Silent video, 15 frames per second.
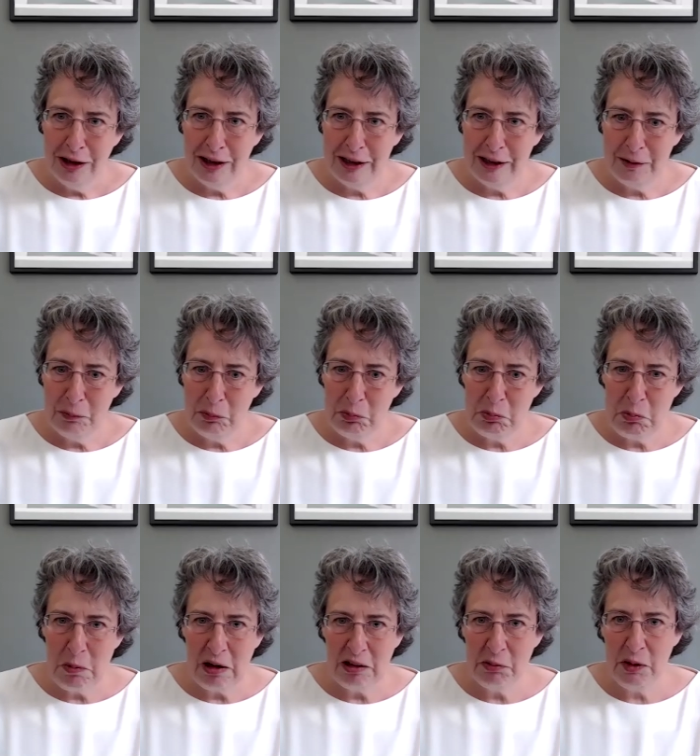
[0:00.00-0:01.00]
Uh,
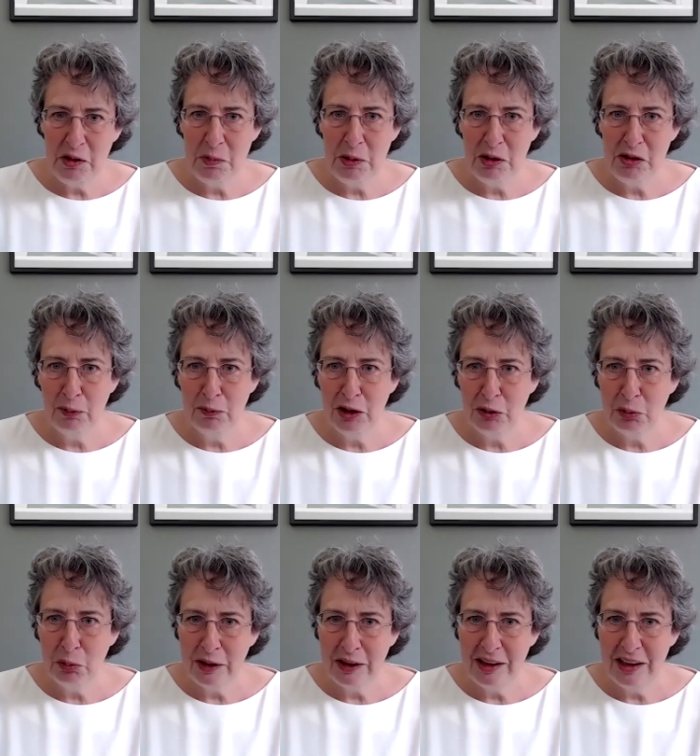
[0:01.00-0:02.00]
I suppose the most obvious
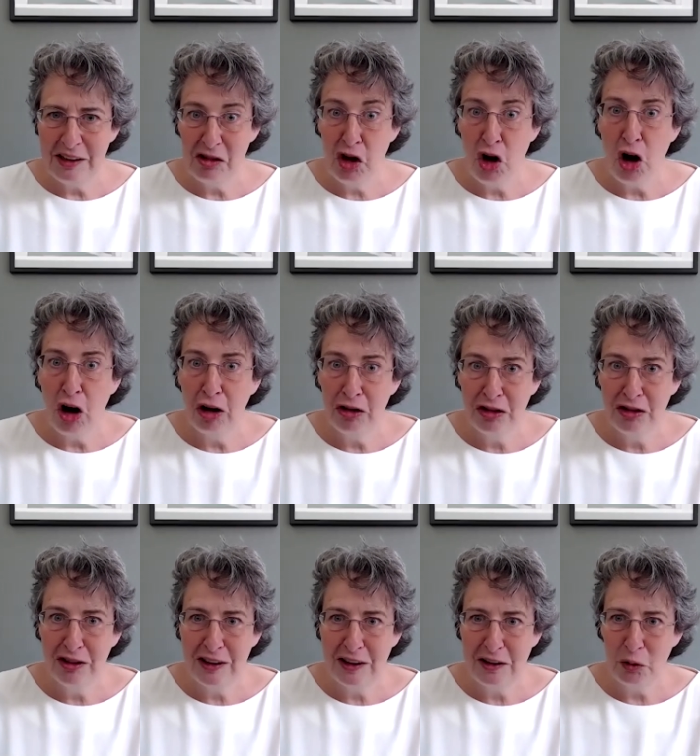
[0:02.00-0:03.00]
one is
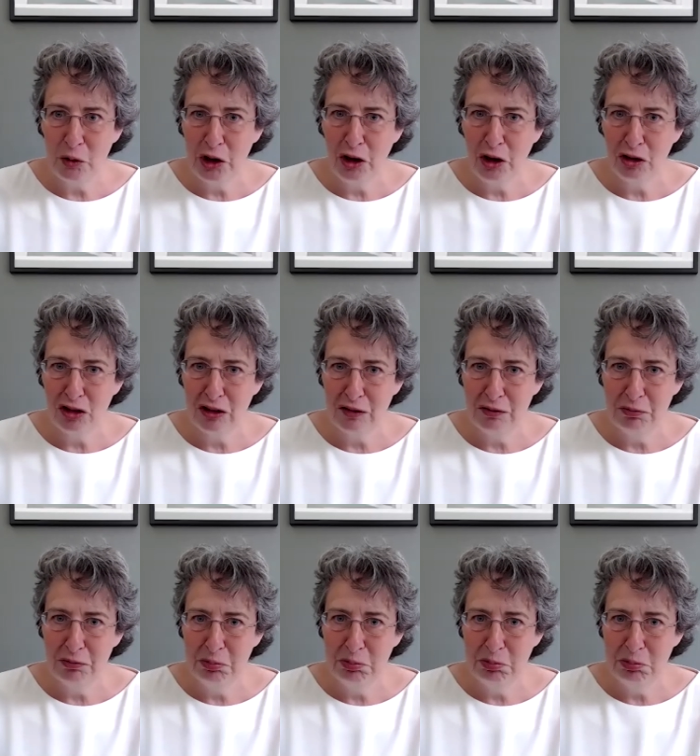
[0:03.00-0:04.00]
costs. There's all the costs of
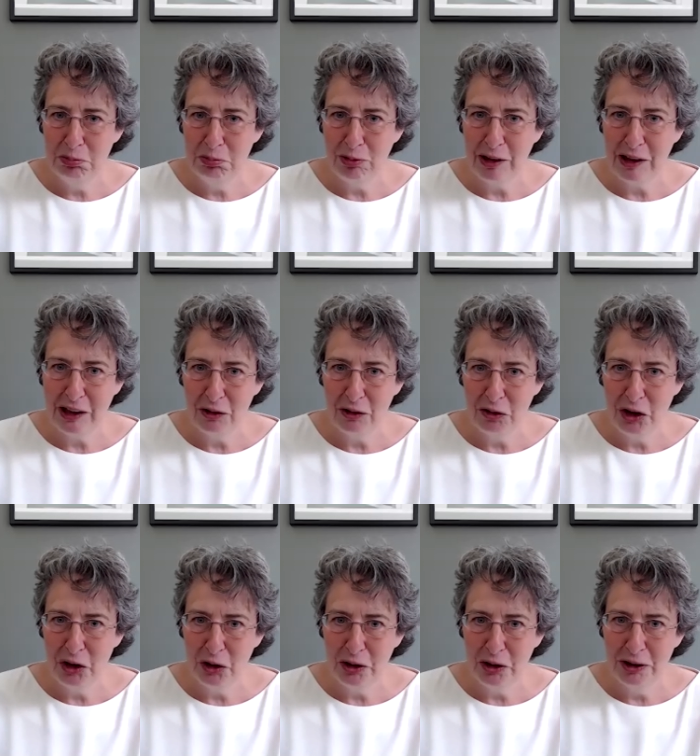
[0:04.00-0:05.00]
running an
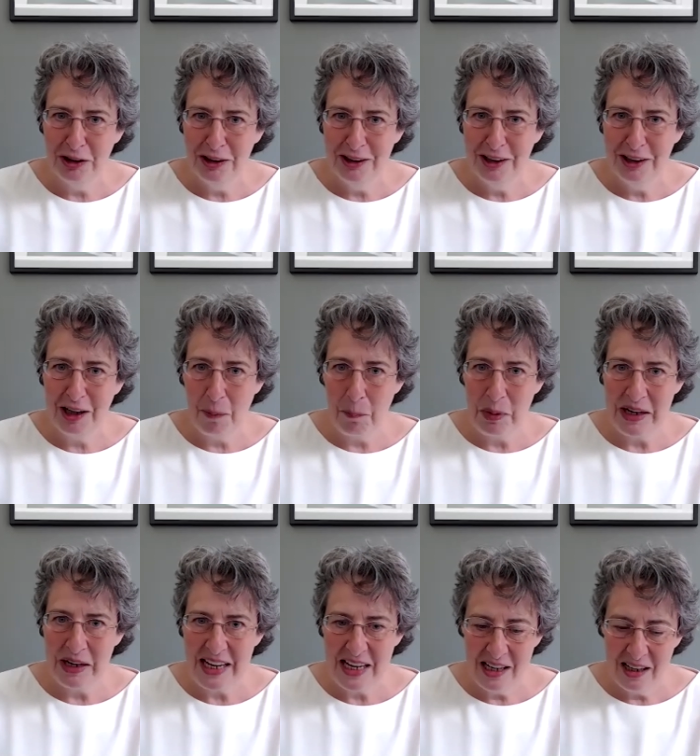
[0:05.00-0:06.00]
offshore
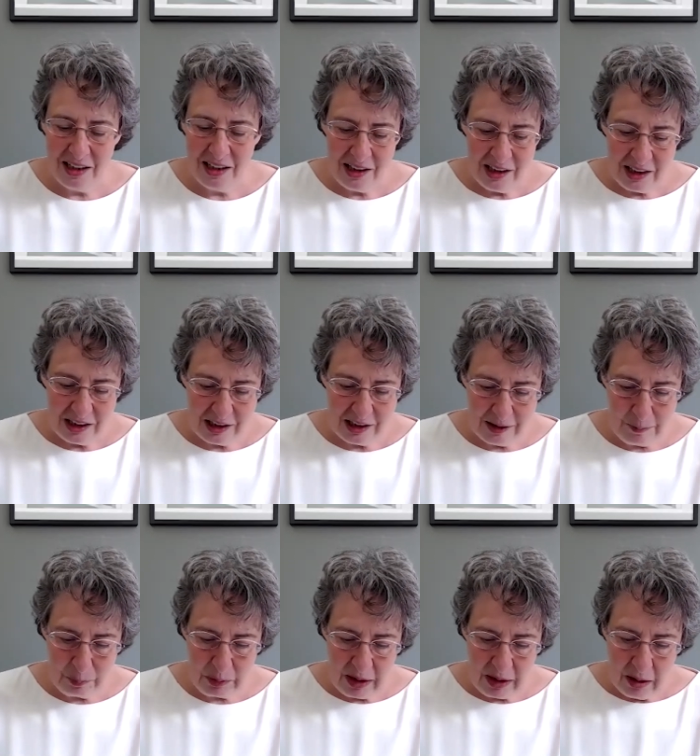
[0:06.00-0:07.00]
company,
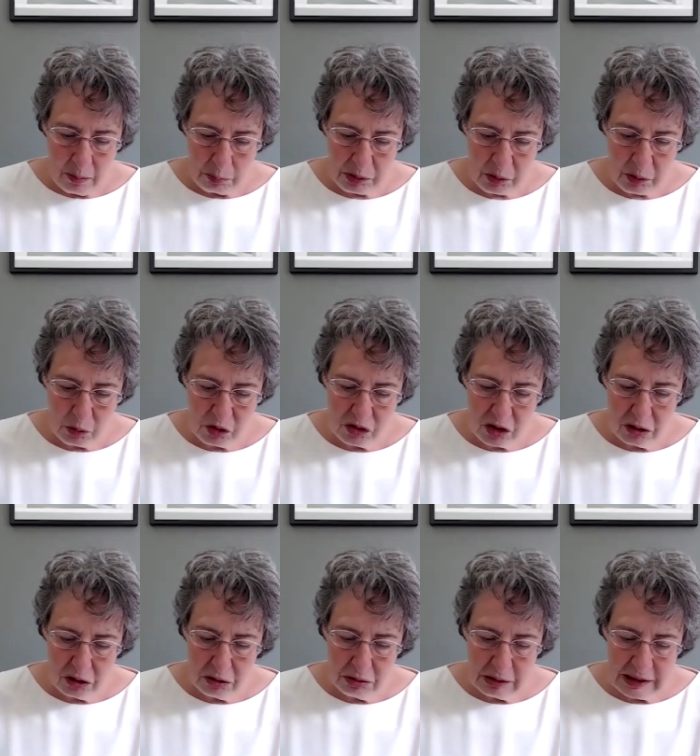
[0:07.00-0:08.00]
um, but
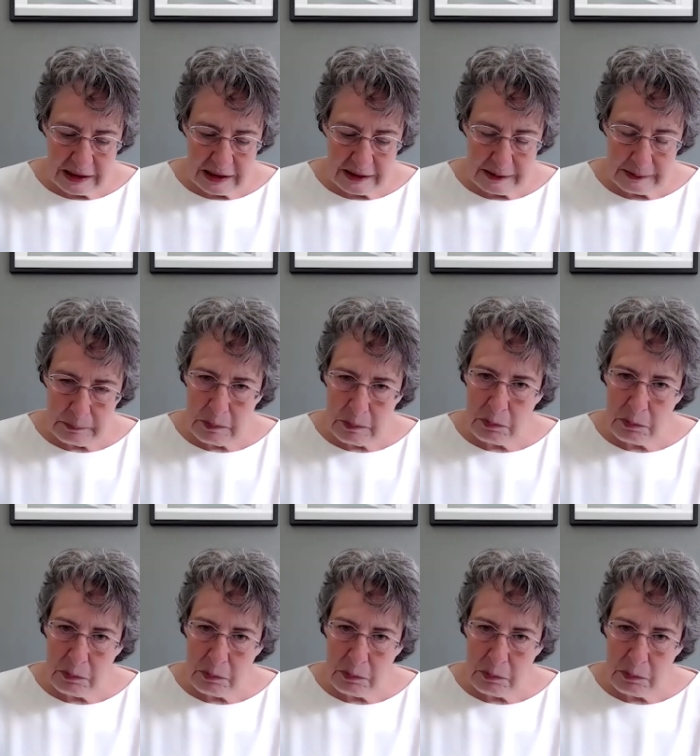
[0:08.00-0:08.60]
also uh,